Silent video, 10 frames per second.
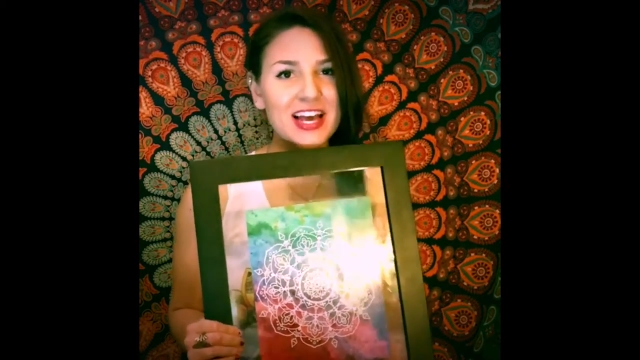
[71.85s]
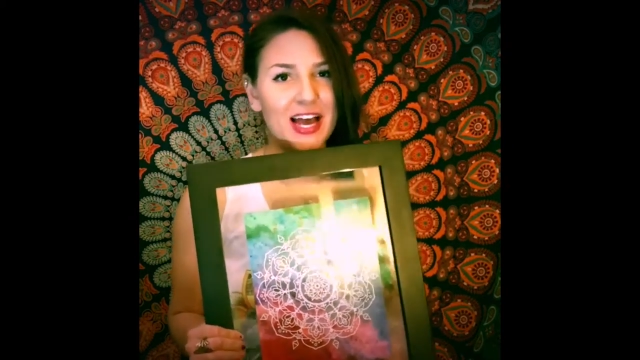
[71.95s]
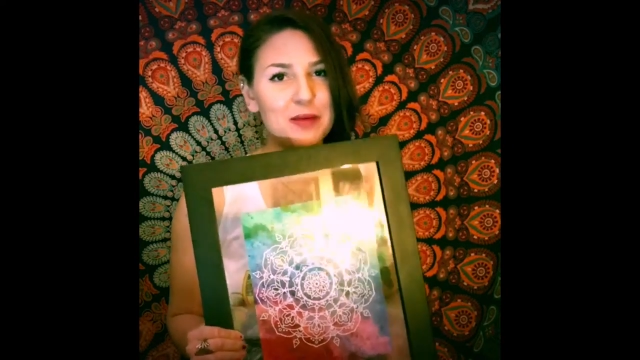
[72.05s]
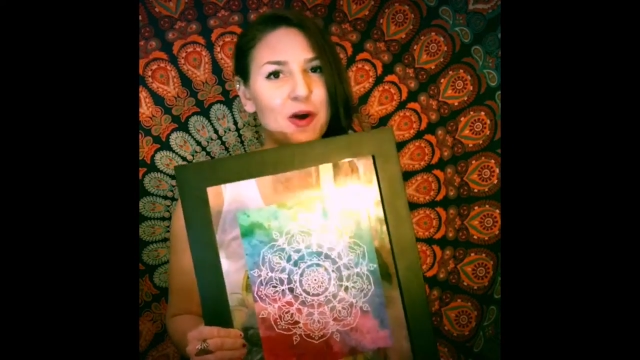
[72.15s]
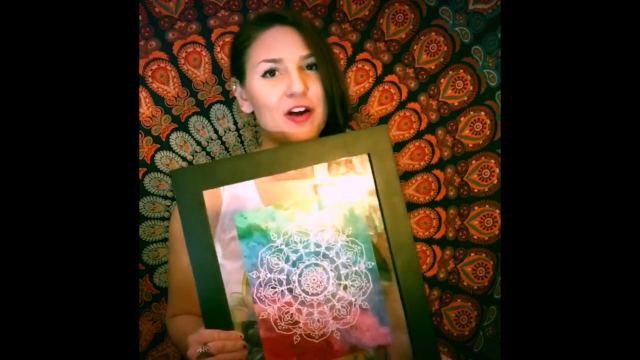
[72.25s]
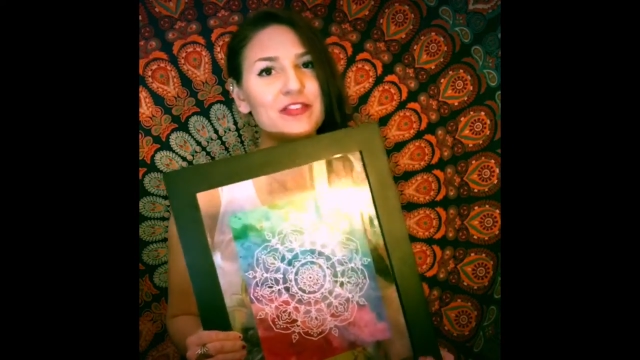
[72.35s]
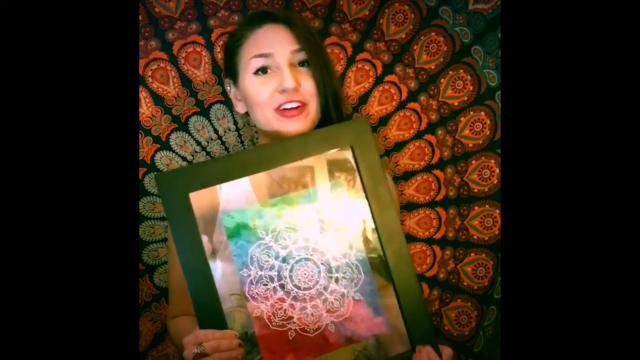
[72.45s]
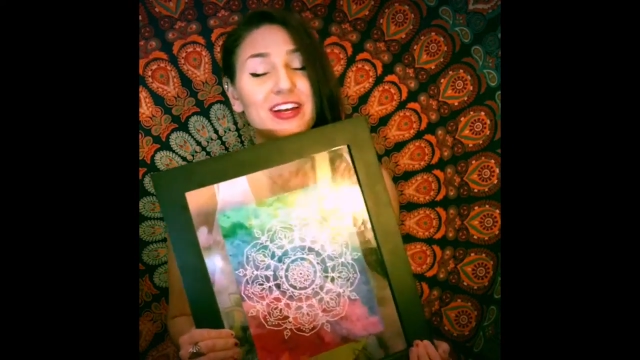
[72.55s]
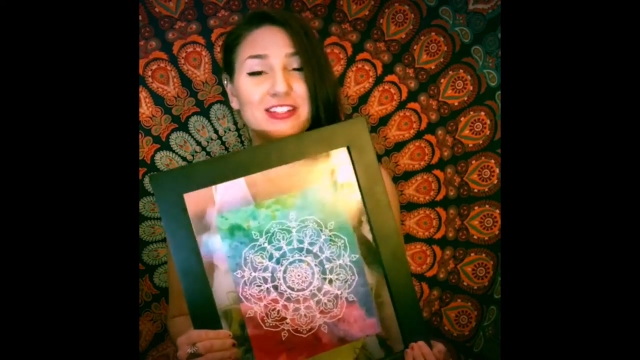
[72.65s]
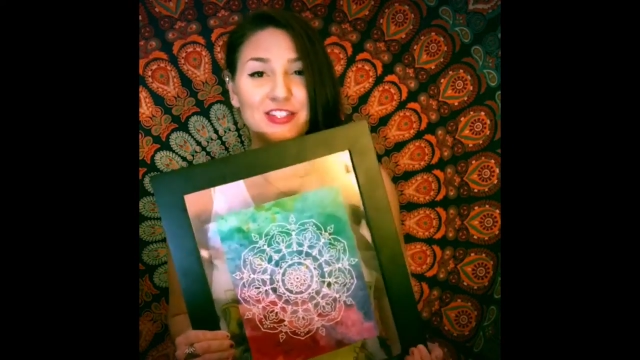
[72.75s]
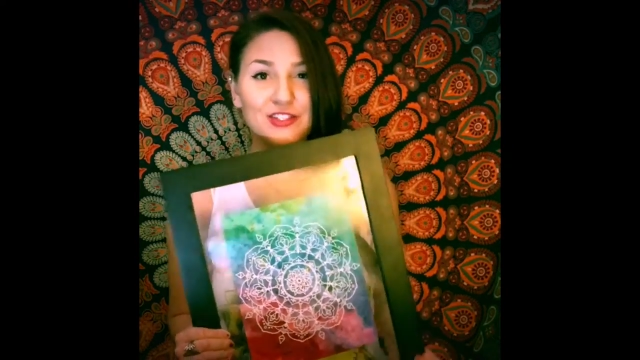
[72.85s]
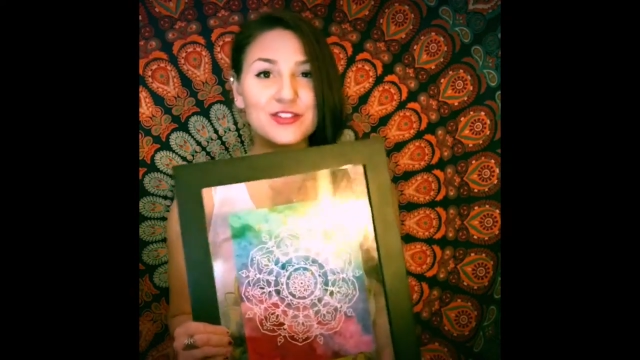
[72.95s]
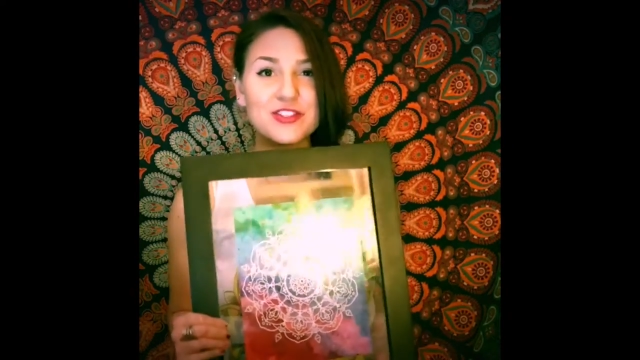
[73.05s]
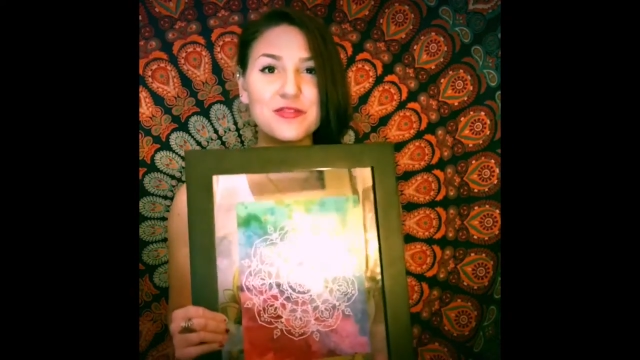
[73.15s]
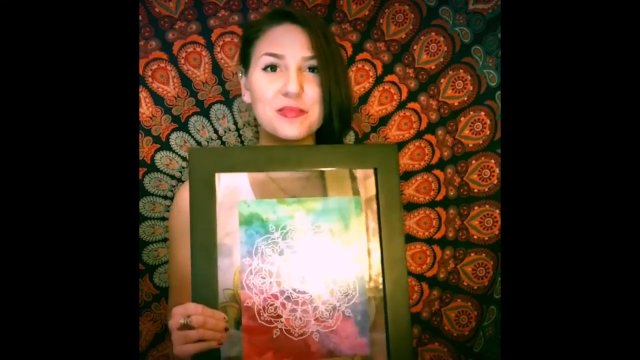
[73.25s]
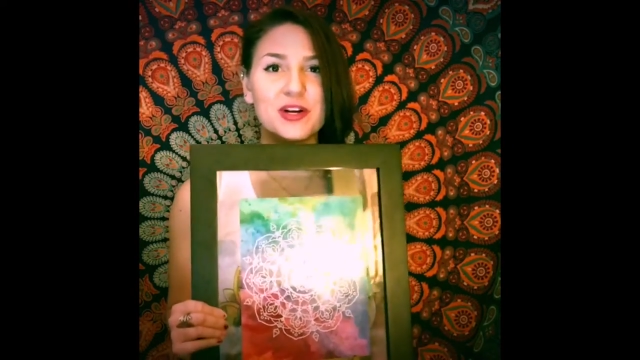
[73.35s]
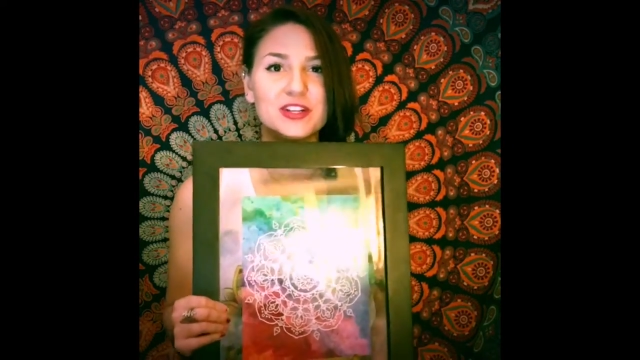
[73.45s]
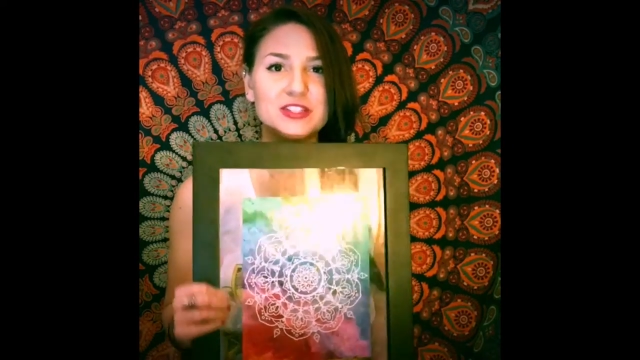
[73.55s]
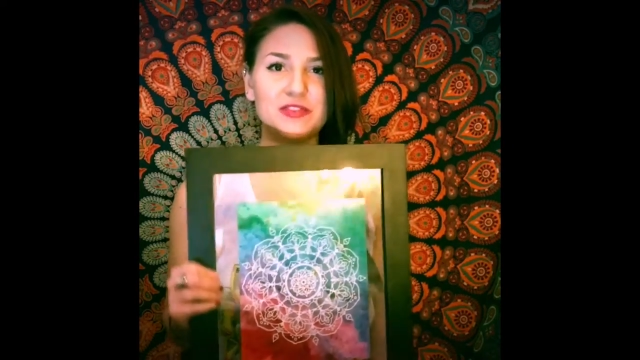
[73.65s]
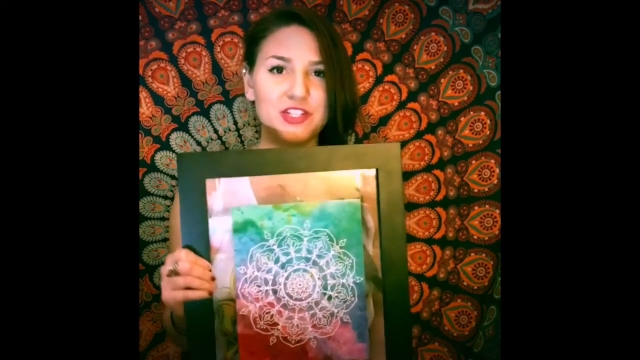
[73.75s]
I'm offering exclusive
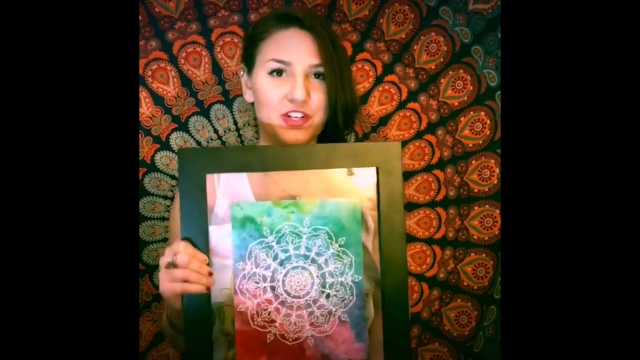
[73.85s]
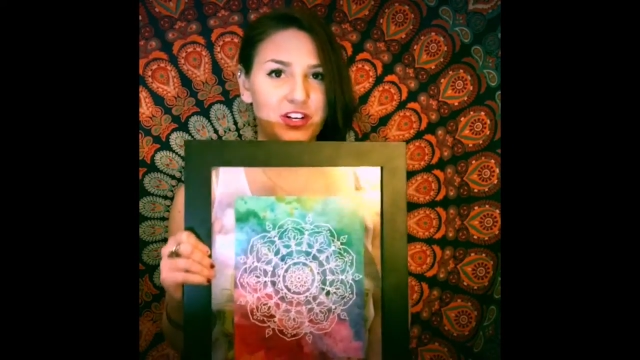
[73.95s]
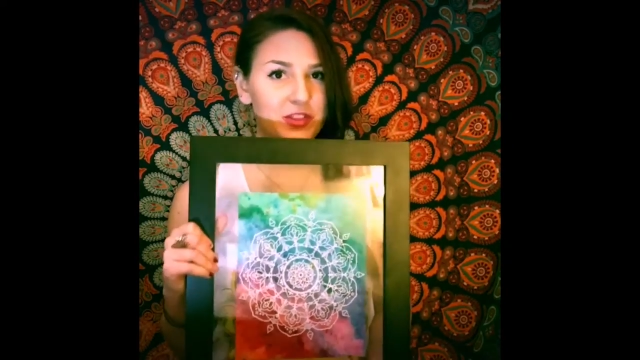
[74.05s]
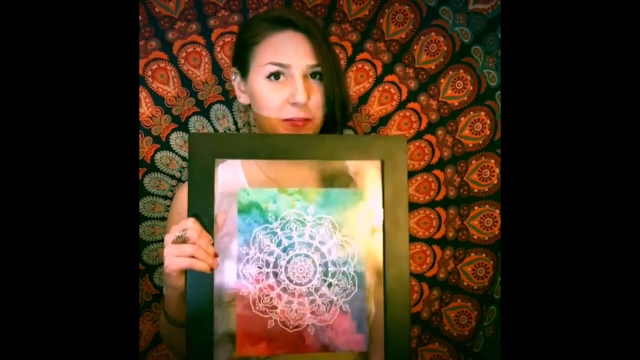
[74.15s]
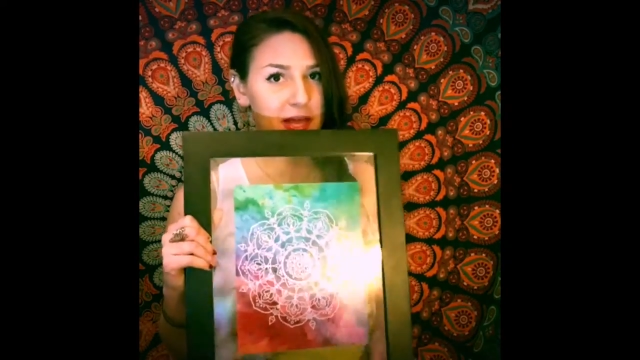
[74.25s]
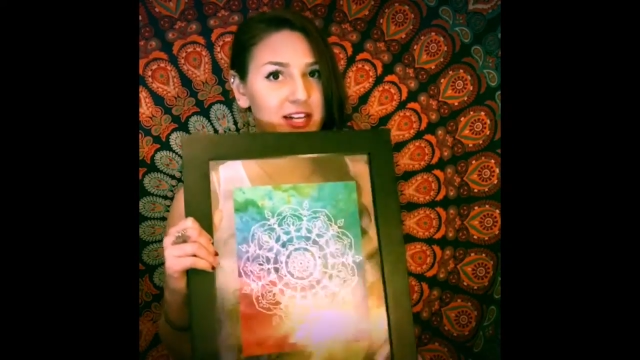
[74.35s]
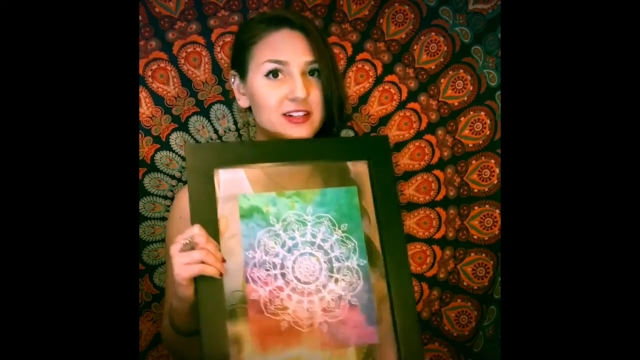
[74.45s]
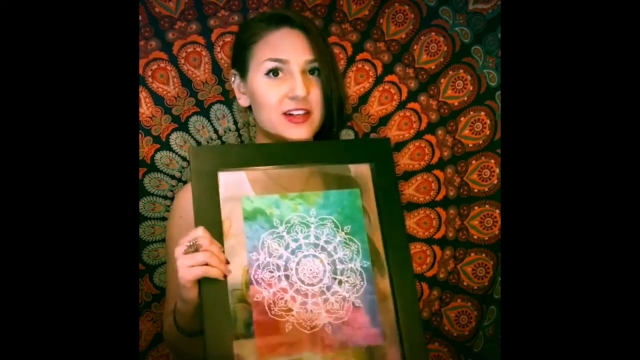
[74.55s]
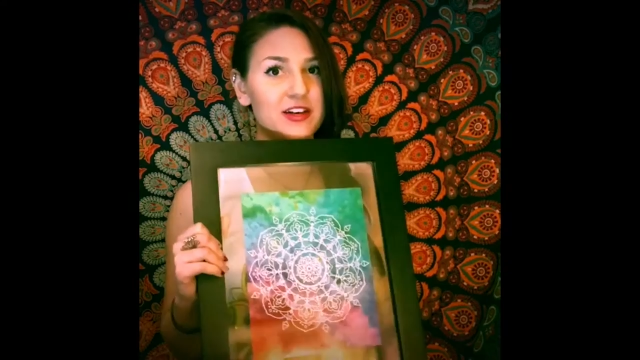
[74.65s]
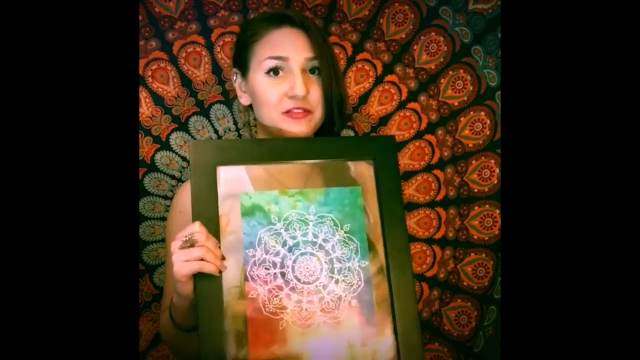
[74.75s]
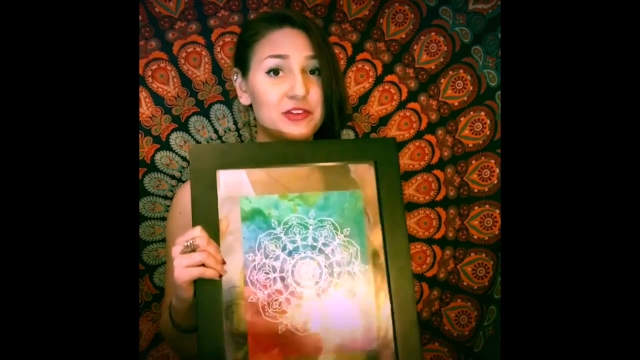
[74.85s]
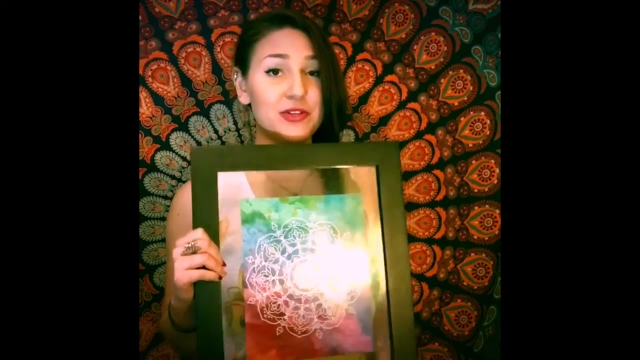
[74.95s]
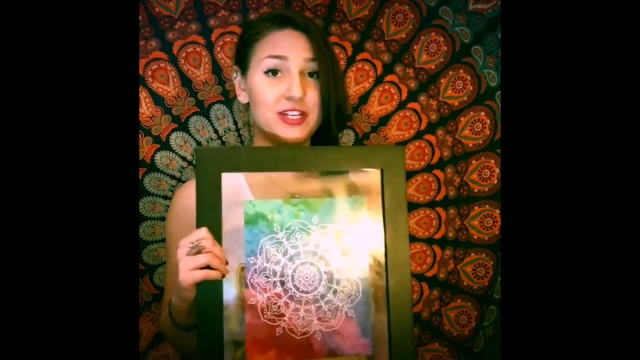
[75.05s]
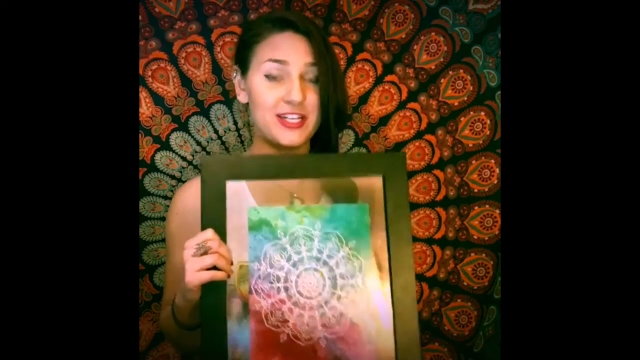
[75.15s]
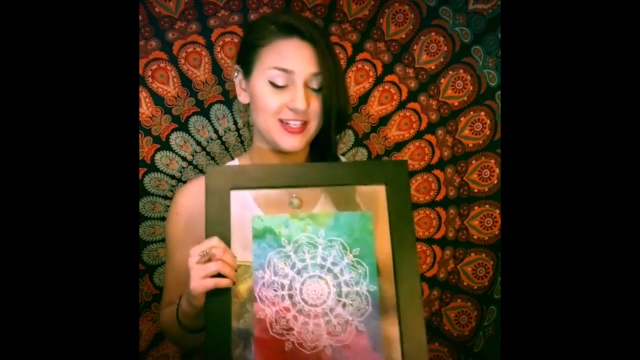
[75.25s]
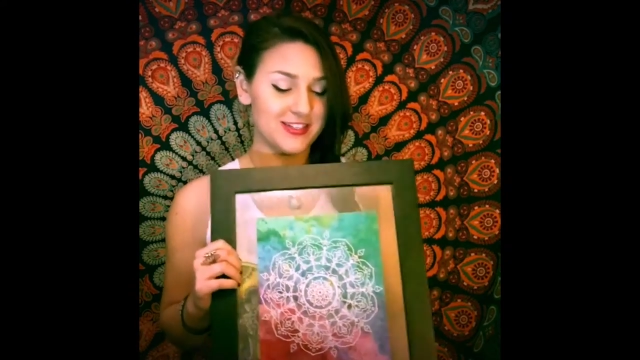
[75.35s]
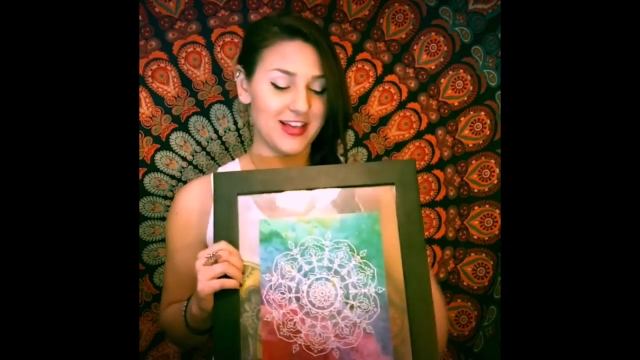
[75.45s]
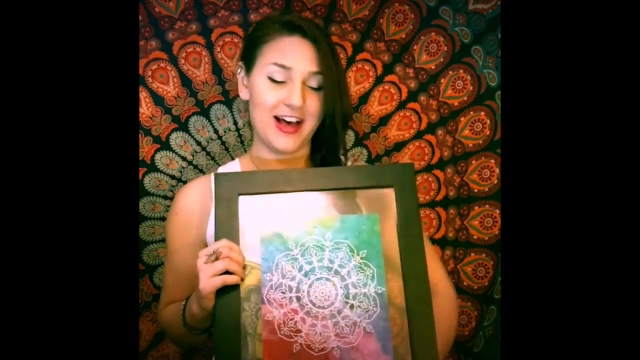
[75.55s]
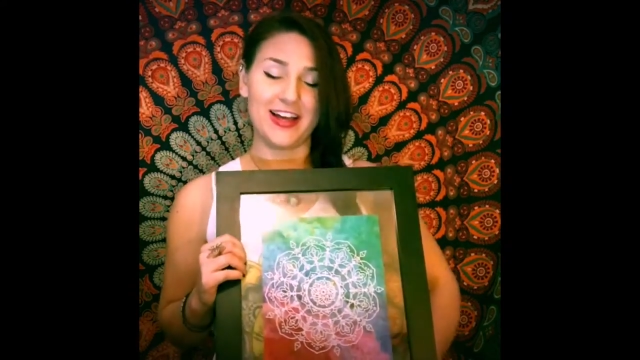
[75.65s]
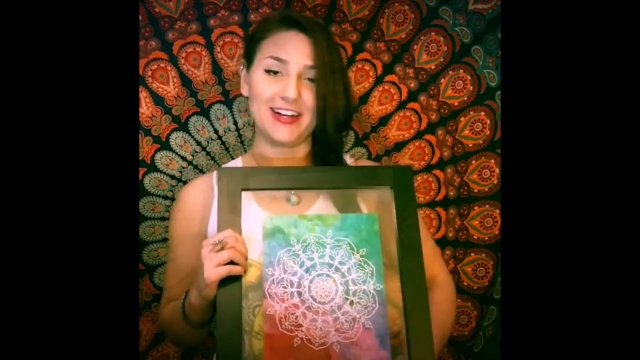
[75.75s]
perks featuring the Mandala of Unity
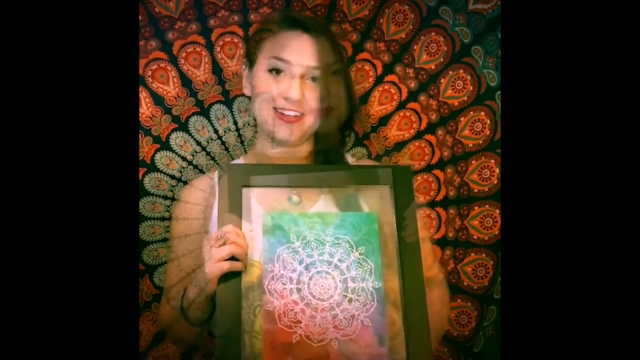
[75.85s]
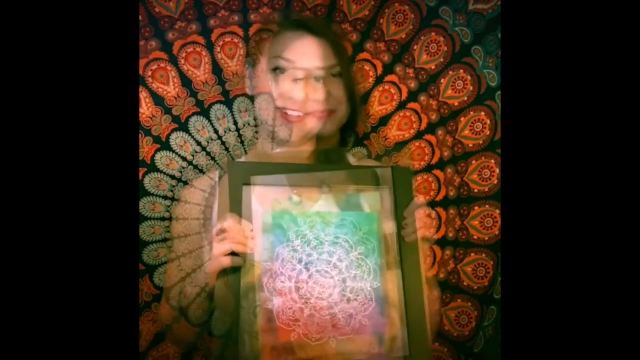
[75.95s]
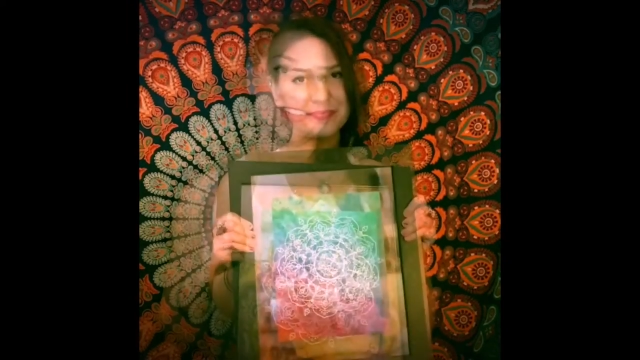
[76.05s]
design.